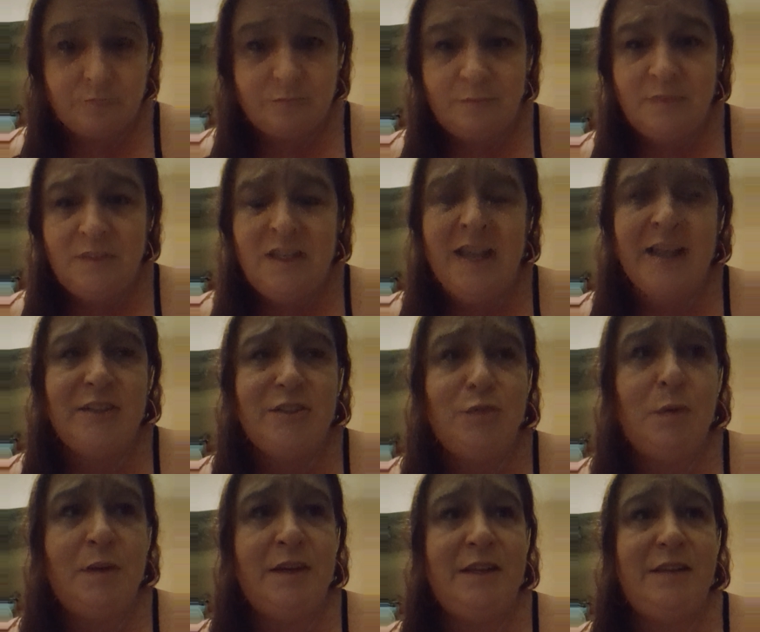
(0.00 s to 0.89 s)

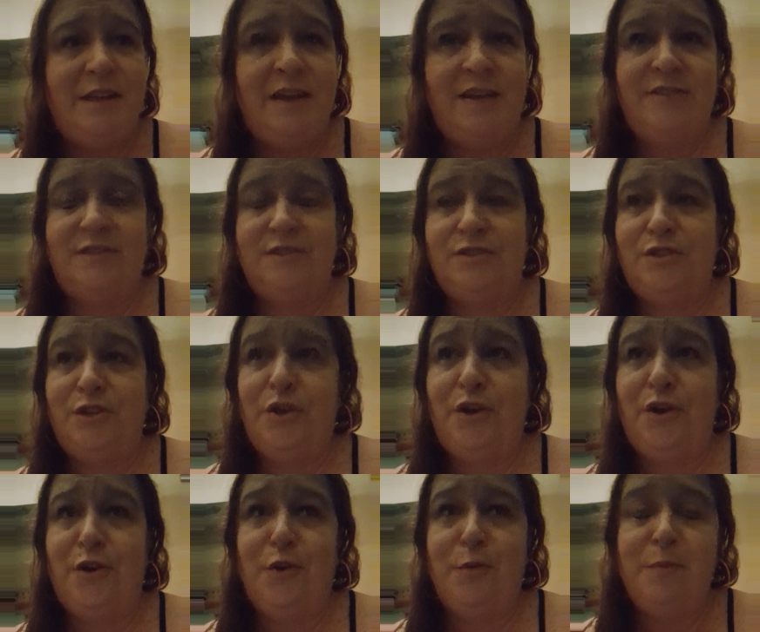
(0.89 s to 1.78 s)
20,000
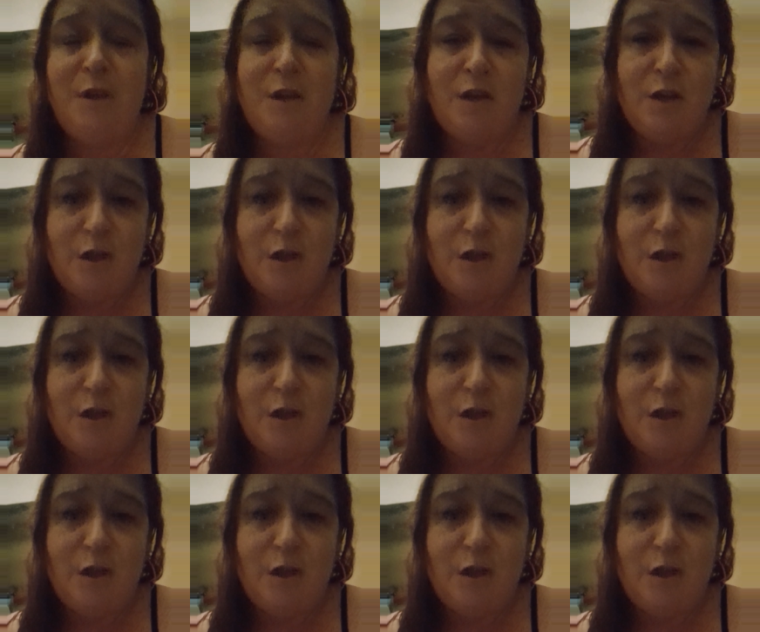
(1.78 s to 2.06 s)
dirham